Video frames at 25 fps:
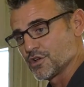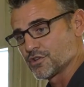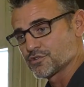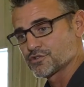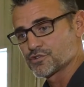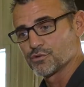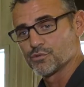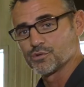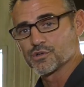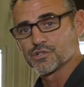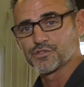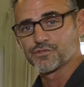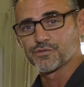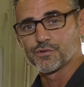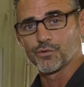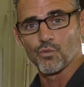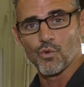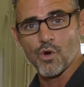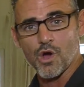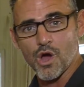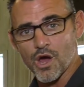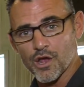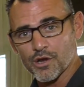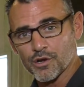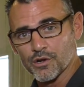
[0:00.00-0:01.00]
also ones for
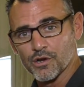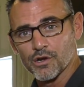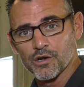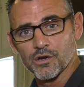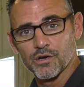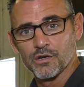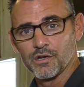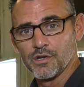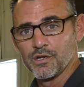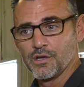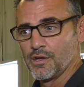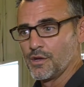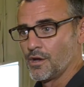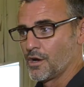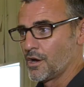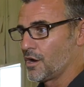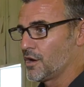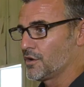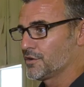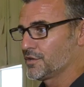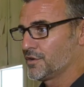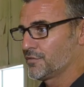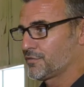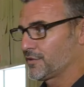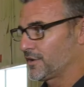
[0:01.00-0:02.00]
water,
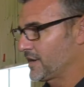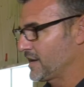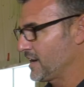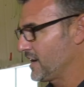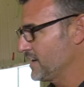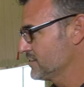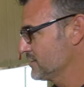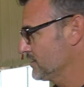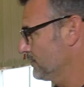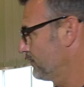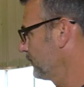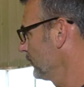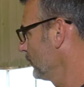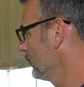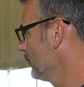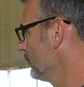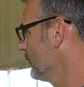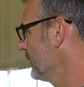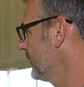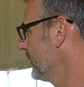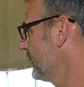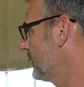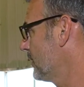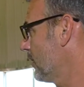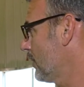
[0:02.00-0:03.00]
all different kinds of
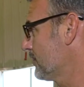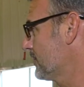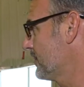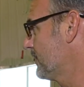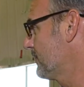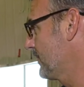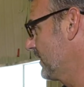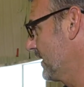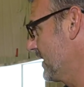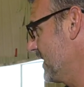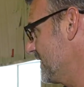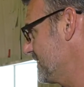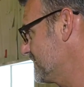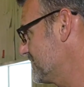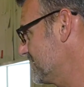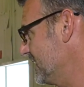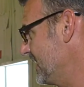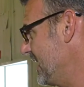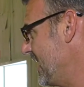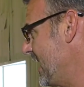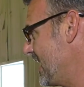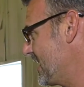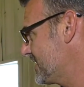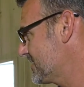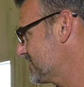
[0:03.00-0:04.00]
fluid, all different kinds of
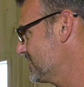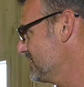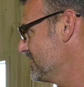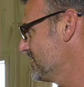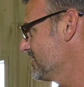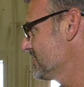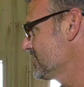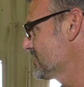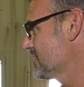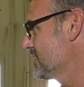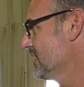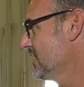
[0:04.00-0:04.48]
gases.